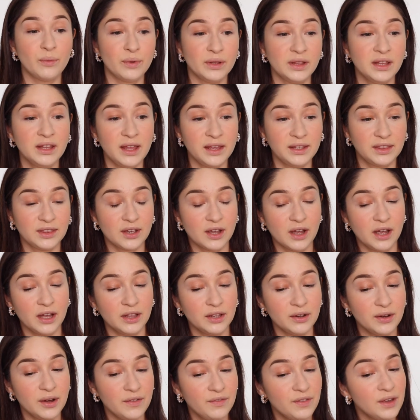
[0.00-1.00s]
I really like the
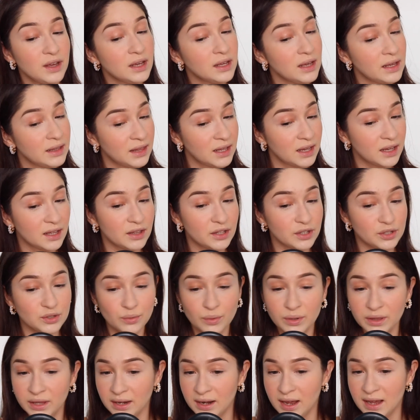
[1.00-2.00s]
color of it. I think it
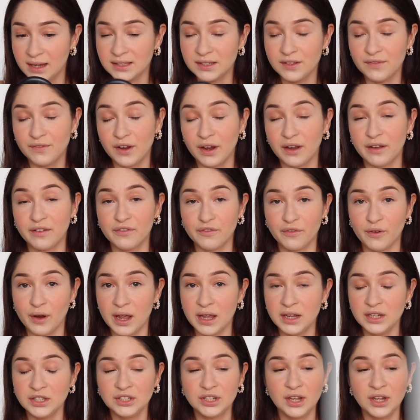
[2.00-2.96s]
looks really nice and very fresh.